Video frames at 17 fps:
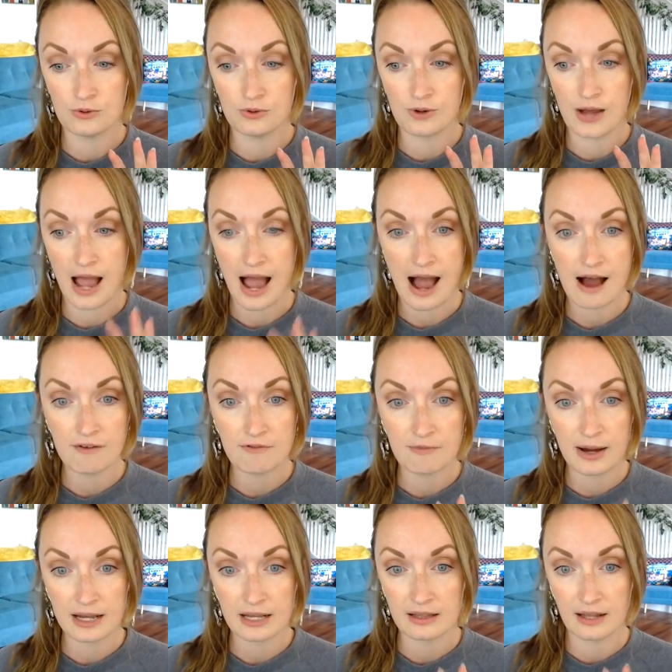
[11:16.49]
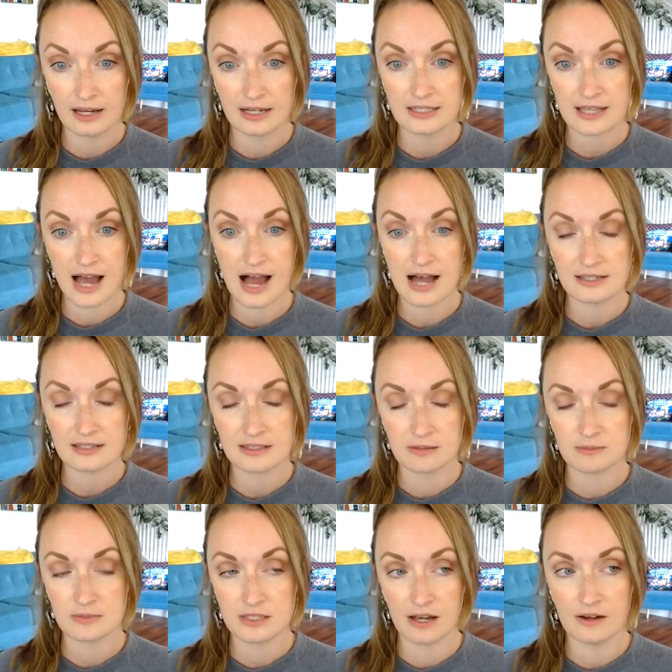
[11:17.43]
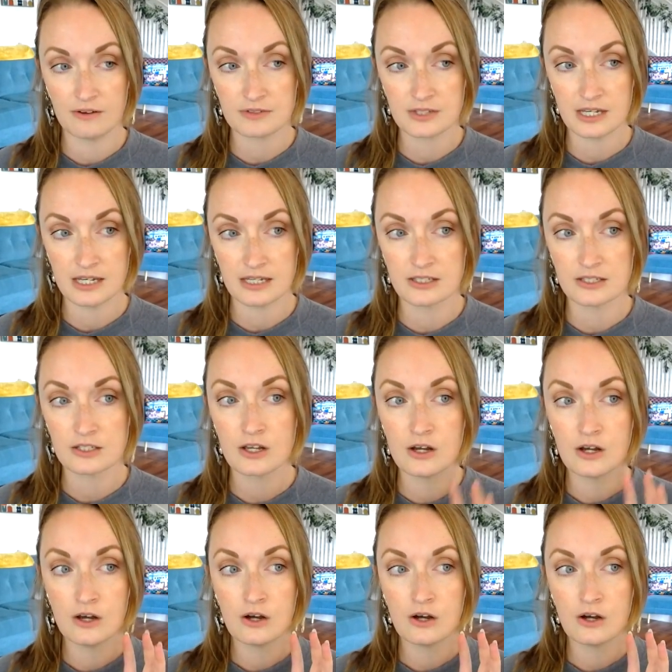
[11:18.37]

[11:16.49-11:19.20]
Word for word: have my clients ask themselves is